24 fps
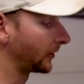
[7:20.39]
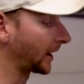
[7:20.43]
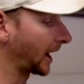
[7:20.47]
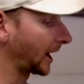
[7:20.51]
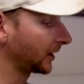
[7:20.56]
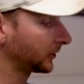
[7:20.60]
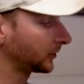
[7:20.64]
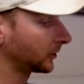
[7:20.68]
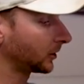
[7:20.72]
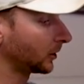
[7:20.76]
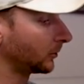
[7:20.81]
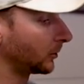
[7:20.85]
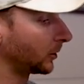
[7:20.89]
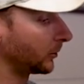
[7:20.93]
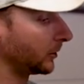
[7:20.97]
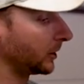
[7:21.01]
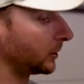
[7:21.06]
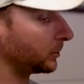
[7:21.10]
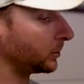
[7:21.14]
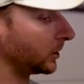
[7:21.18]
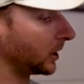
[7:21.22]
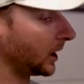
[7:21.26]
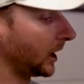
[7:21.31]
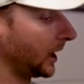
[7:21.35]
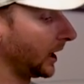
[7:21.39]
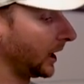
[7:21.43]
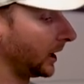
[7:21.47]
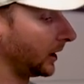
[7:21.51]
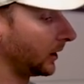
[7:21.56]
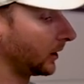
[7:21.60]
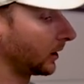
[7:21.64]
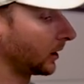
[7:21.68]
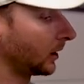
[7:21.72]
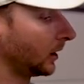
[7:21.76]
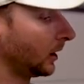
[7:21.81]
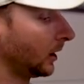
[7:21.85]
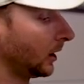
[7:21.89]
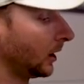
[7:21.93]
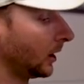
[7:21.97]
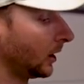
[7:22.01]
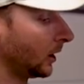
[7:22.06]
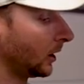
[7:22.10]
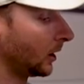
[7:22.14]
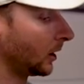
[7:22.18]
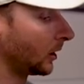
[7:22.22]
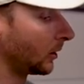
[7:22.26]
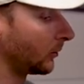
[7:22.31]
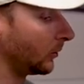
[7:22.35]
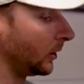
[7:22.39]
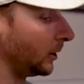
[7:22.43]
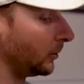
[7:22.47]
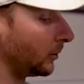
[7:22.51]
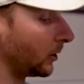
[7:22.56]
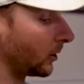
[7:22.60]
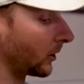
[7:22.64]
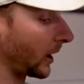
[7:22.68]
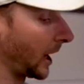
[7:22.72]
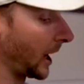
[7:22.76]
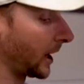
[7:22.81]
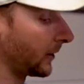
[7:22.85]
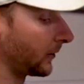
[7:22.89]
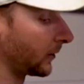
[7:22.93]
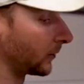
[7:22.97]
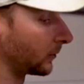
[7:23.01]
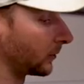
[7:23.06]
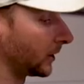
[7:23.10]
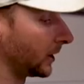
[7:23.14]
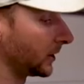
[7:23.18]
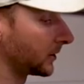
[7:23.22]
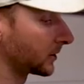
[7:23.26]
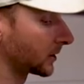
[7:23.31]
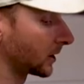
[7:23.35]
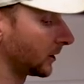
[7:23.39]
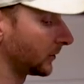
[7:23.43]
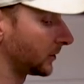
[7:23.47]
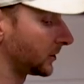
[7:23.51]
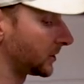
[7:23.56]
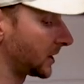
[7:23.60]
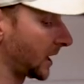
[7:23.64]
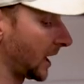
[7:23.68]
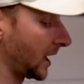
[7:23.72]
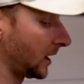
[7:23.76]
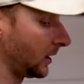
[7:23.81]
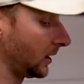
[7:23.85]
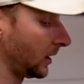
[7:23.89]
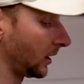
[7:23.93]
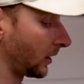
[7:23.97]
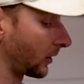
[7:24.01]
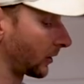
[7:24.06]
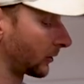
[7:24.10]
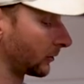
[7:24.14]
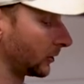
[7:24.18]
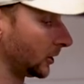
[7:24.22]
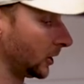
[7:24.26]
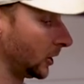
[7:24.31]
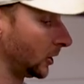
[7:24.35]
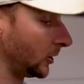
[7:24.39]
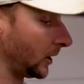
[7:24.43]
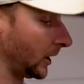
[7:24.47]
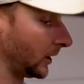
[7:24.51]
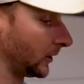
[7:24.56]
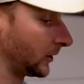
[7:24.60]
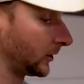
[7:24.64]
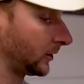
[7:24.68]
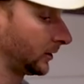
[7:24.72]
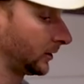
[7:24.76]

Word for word: That's so when we blend, we won't have a risk of sanding through and